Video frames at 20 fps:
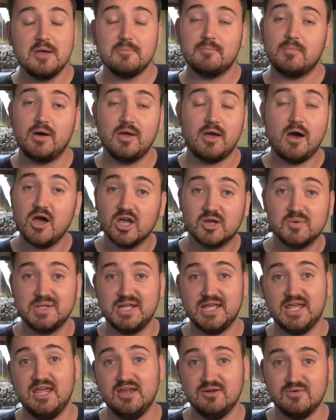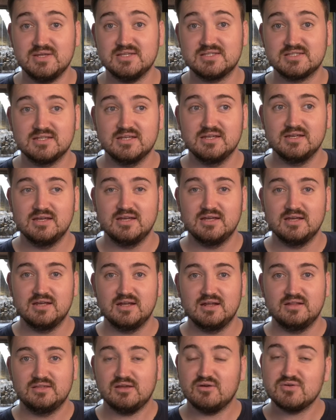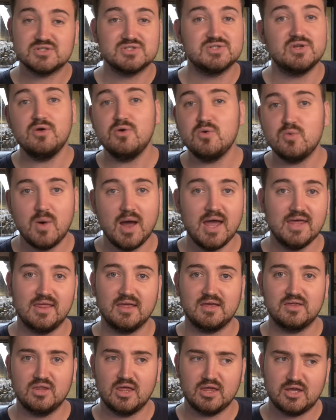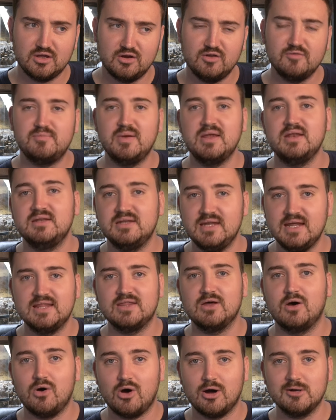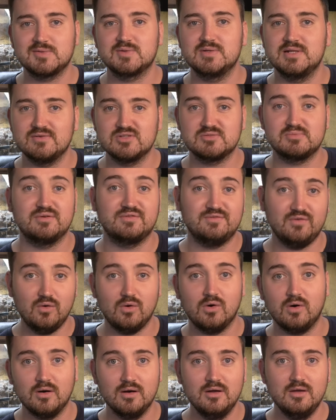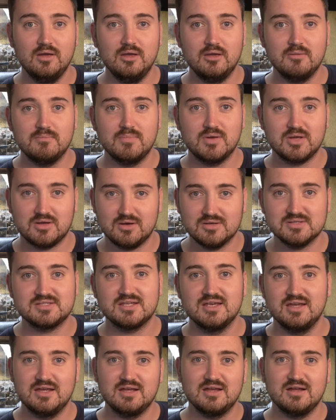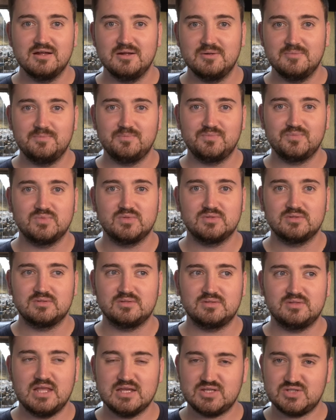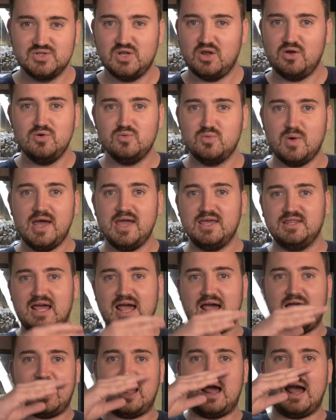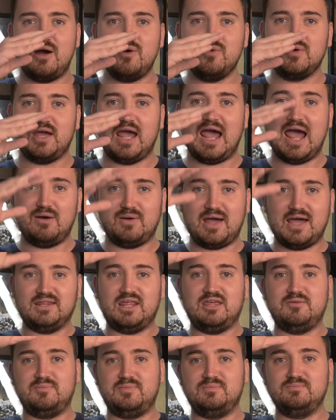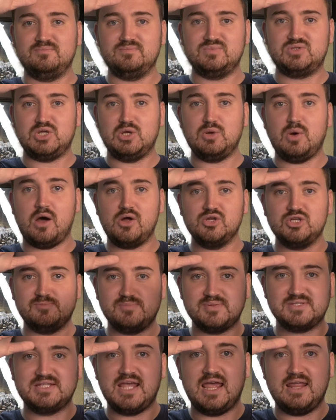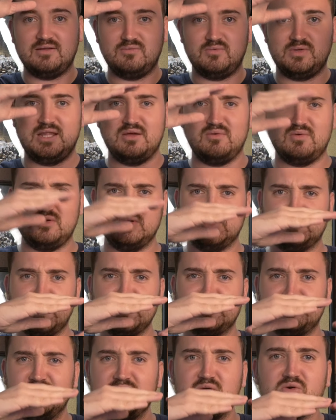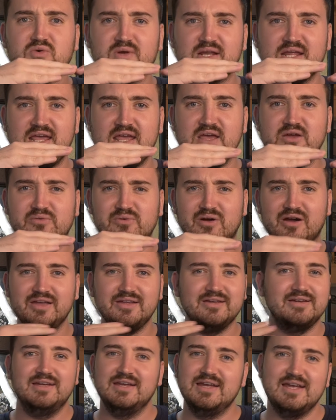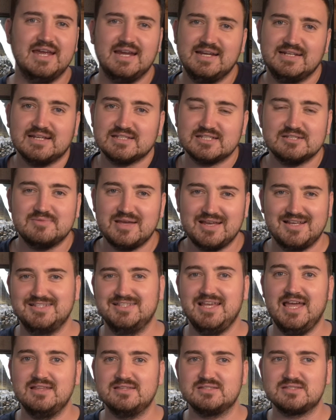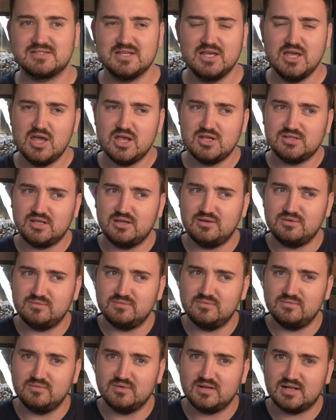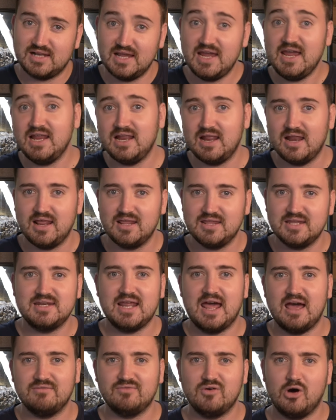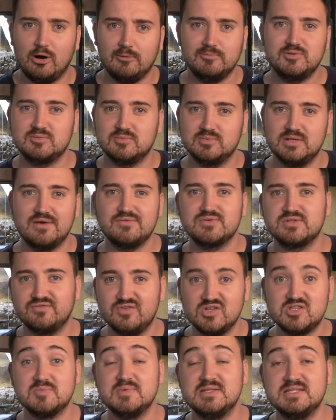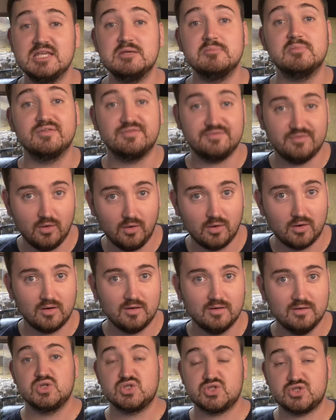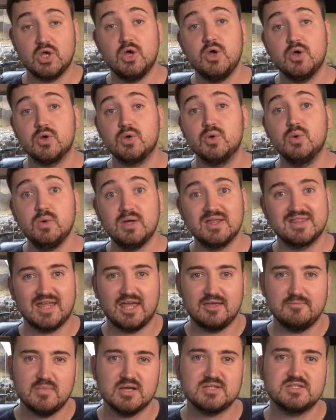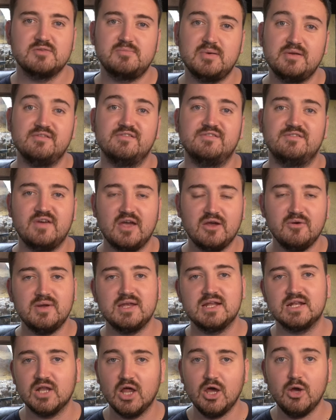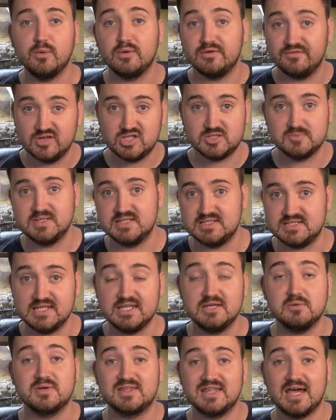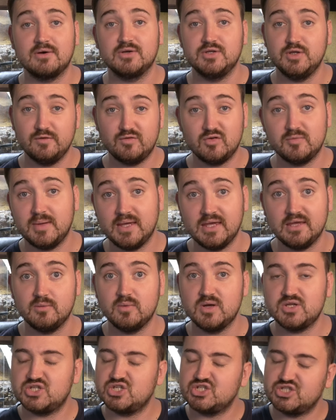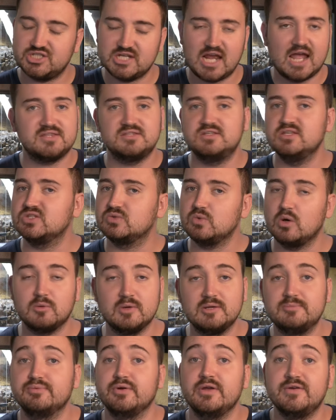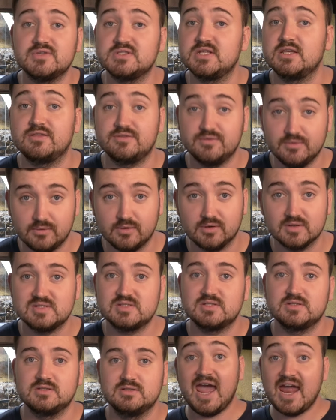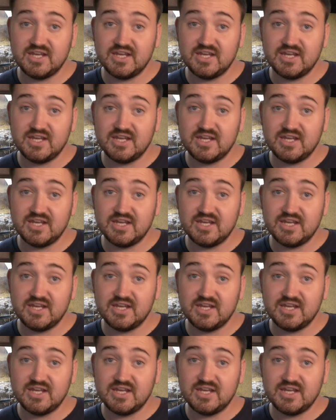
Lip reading: My argument here is there is no way that they could have been near the optimal levels before, because there's no way. How can they 200% when they were supposed to be already here, right? It doesn't make sense. So clearly they didn't have optimal levels of vitamin D before. So they must have been very low in vitamin D without UVB, which shatters what we previously thought.